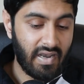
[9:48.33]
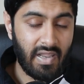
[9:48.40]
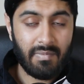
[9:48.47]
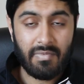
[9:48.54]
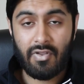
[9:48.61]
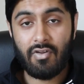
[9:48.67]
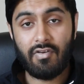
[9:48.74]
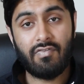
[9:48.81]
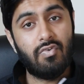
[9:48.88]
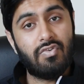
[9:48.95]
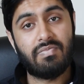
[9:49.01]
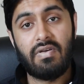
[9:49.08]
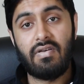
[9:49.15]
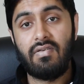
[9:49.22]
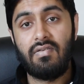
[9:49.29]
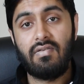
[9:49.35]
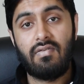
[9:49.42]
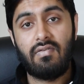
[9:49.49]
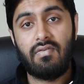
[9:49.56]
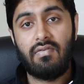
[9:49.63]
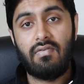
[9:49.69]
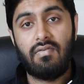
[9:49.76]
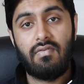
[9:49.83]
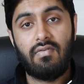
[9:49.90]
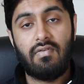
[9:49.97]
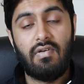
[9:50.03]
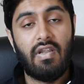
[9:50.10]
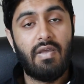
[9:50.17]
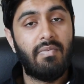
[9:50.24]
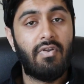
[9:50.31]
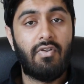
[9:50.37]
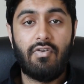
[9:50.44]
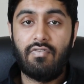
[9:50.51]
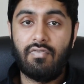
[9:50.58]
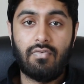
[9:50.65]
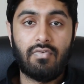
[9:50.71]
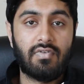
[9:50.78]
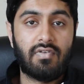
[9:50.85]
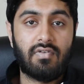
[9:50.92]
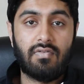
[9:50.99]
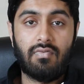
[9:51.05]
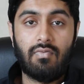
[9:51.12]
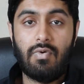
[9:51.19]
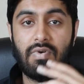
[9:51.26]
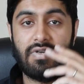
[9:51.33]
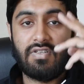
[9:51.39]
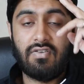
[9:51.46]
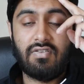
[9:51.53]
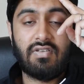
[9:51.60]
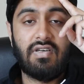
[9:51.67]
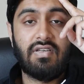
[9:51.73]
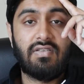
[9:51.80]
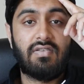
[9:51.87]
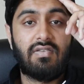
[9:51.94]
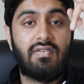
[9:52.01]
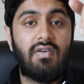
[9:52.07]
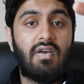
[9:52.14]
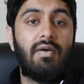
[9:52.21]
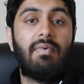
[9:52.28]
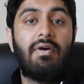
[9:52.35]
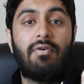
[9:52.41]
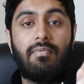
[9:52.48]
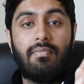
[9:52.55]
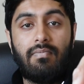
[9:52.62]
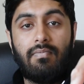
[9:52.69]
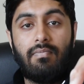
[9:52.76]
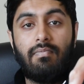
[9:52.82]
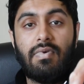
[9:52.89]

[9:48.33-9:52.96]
And let me know your thoughts, man. Let me know your thoughts. Well, watch us, guys. I'm out.